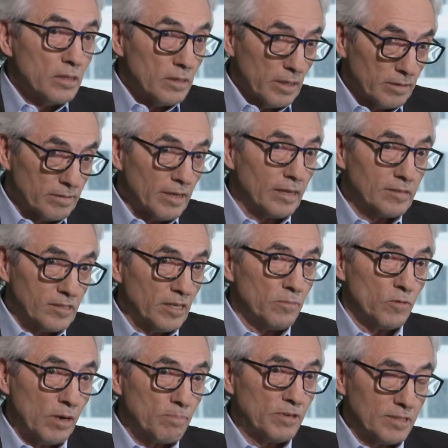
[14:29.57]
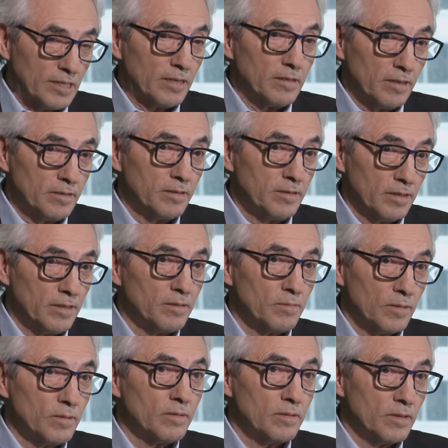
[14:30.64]
at that time represented uh,
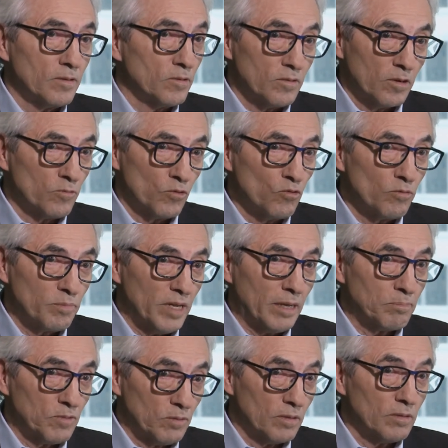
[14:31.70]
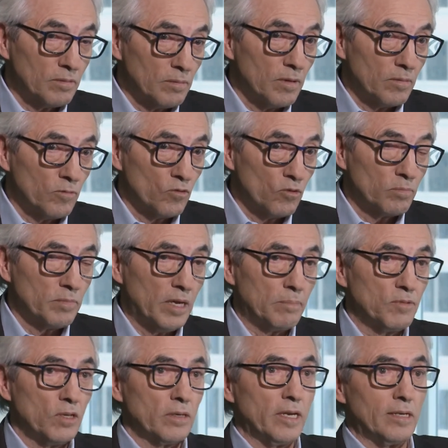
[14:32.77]
a, a roadmap
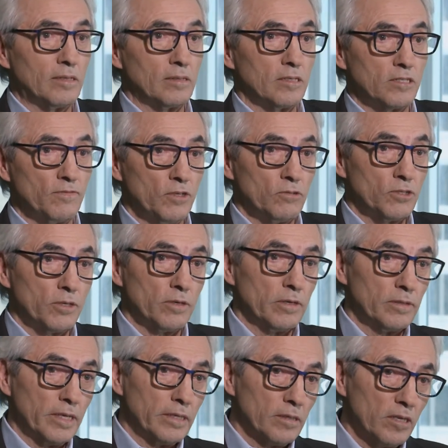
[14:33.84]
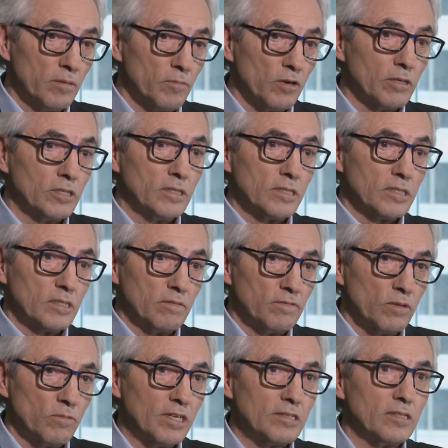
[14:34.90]
to, to Canada's future, and then the emergence of
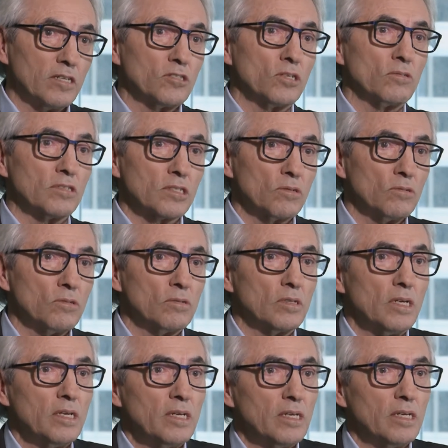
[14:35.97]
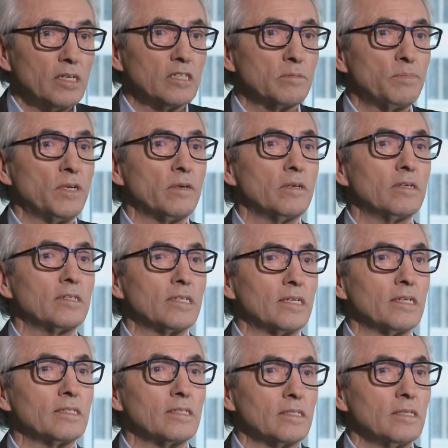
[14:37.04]
the residential school experience
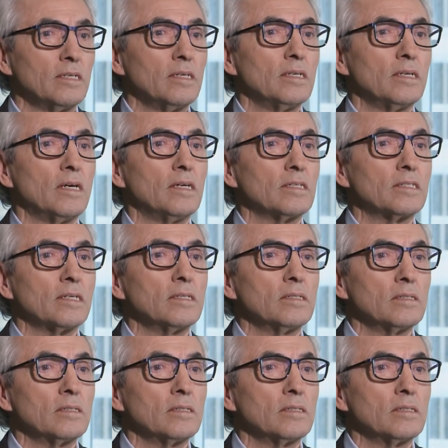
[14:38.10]
as, as